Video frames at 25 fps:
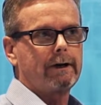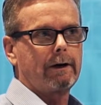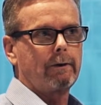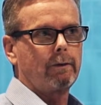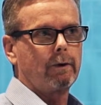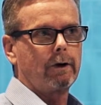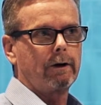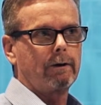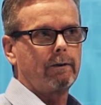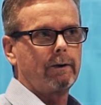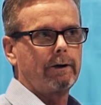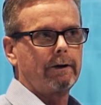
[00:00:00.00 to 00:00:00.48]
I
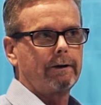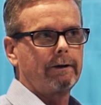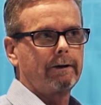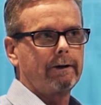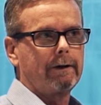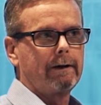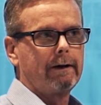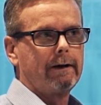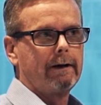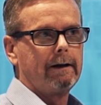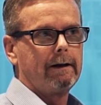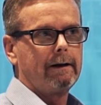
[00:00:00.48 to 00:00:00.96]
work with,
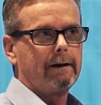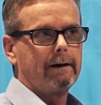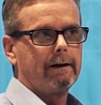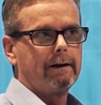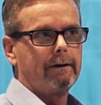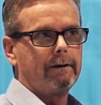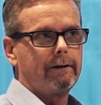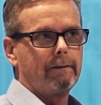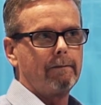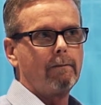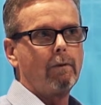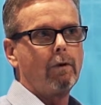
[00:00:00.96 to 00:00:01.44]

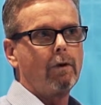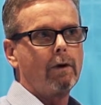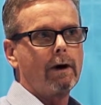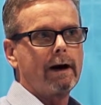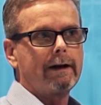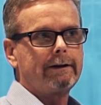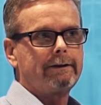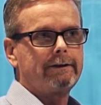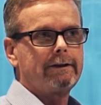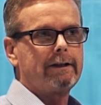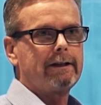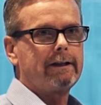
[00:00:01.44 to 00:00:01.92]
the more I
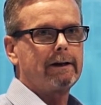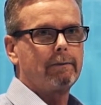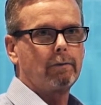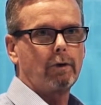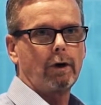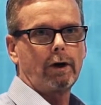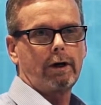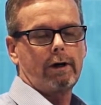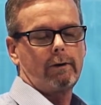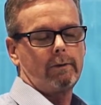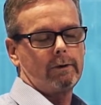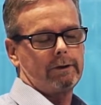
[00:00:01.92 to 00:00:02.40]
see them
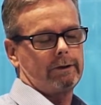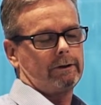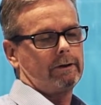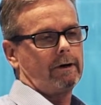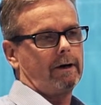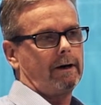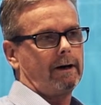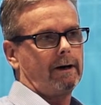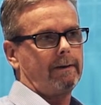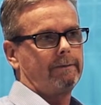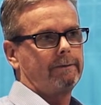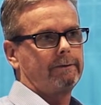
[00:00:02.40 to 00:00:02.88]
working with
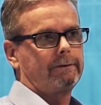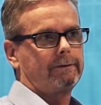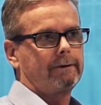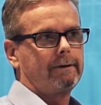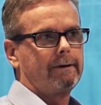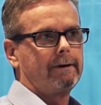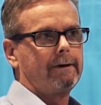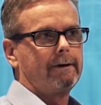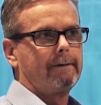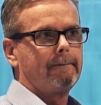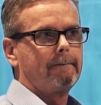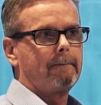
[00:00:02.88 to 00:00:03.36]
startups,
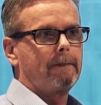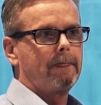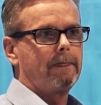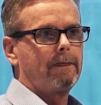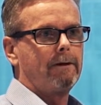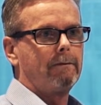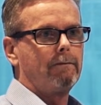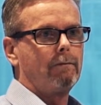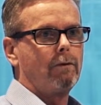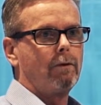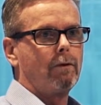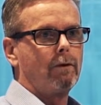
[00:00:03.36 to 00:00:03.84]

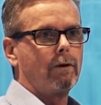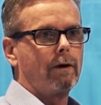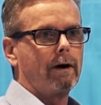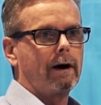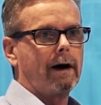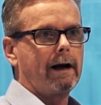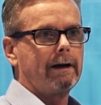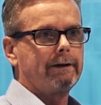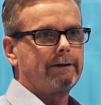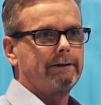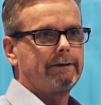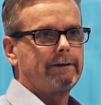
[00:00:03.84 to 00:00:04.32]
the
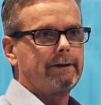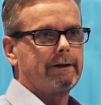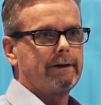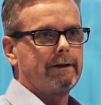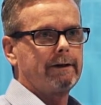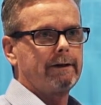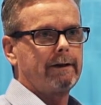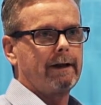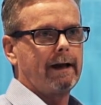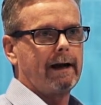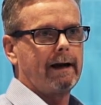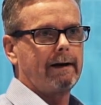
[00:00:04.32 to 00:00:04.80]
more I
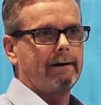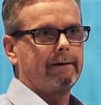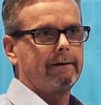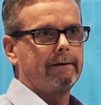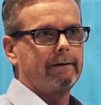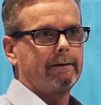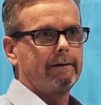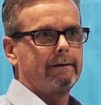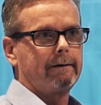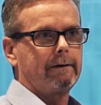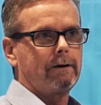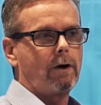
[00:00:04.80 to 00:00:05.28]
see that
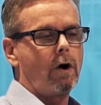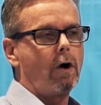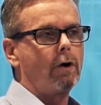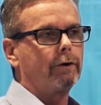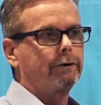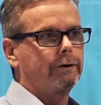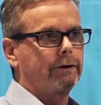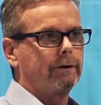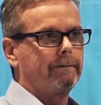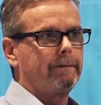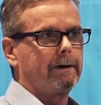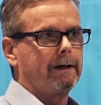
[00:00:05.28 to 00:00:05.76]

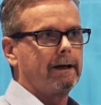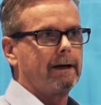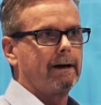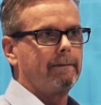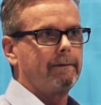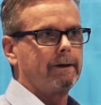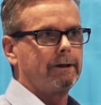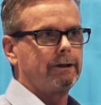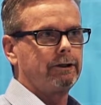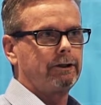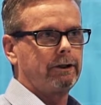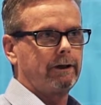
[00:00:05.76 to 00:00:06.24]
culture
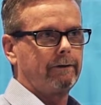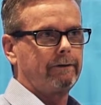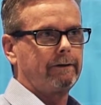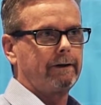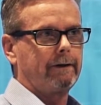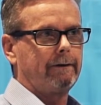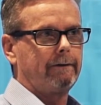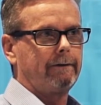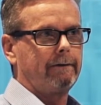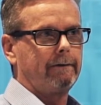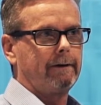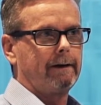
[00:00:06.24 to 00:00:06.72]
becoming
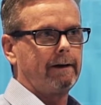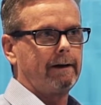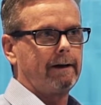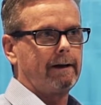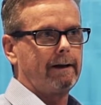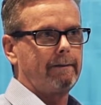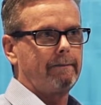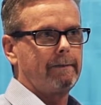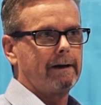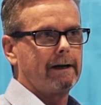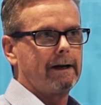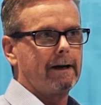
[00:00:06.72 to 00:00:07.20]
shifted
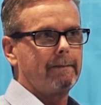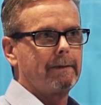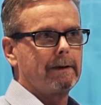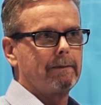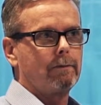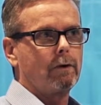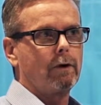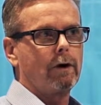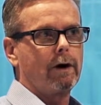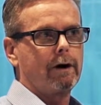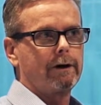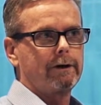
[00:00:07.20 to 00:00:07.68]
and becoming
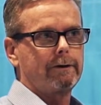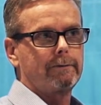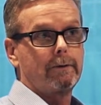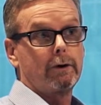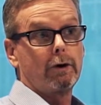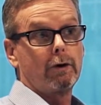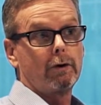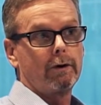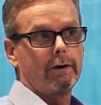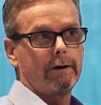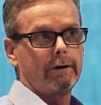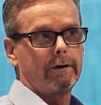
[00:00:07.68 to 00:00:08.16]
more
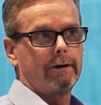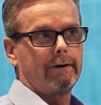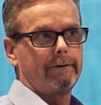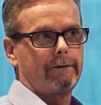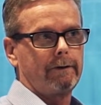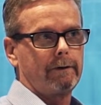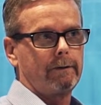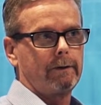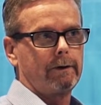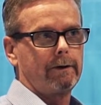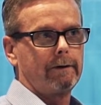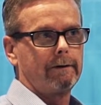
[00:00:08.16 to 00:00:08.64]
entrepreneurial, if
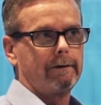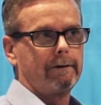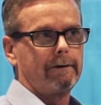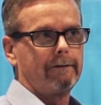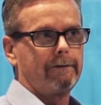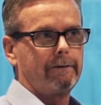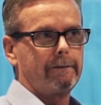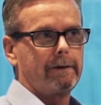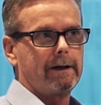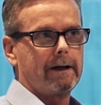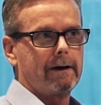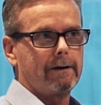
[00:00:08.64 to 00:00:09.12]
you will,
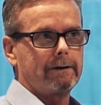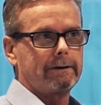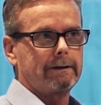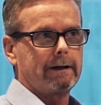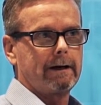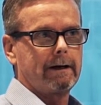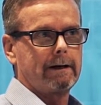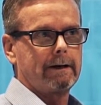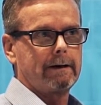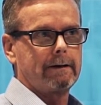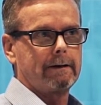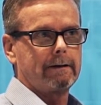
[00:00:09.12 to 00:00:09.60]
from the
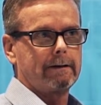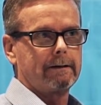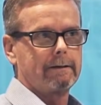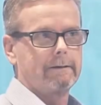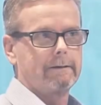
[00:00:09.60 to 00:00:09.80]
outside in.